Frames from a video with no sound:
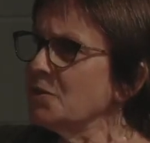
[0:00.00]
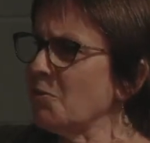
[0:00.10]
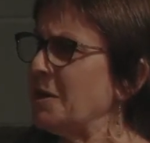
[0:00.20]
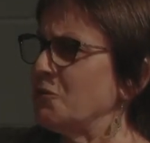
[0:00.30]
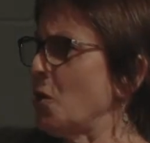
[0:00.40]
Not
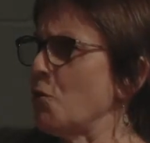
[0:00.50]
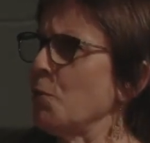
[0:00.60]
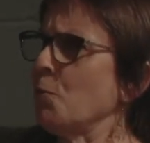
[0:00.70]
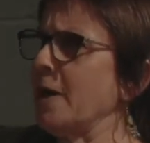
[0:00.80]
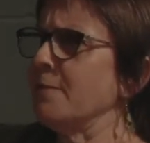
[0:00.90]
in a sober
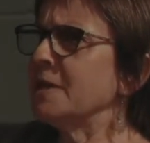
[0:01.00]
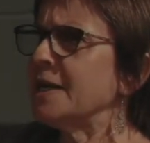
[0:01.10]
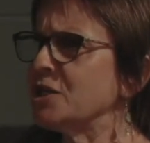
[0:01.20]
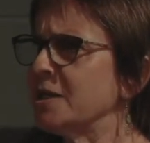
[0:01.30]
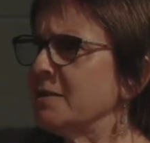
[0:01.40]
way, but
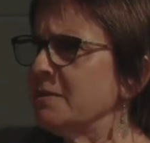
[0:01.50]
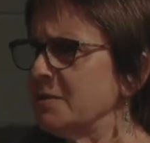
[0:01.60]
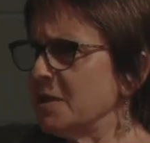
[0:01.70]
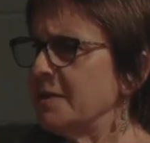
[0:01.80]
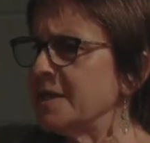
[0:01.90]
actually
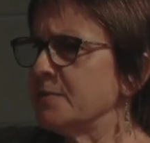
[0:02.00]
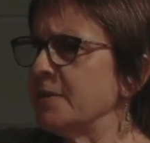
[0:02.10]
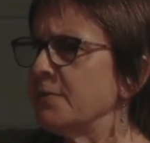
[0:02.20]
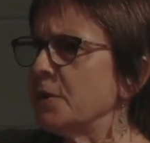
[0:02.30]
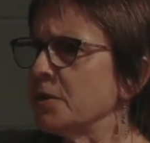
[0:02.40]
let's be
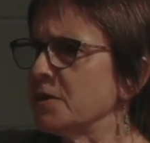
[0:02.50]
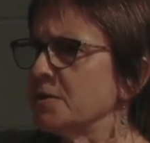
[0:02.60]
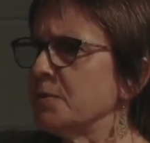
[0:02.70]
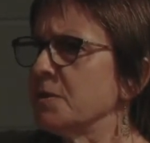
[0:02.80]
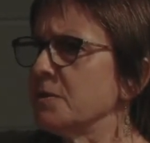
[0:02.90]

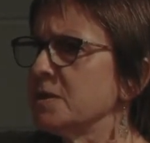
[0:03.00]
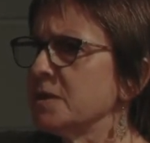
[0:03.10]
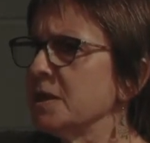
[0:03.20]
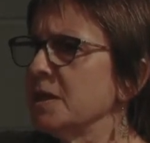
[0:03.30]
focused, because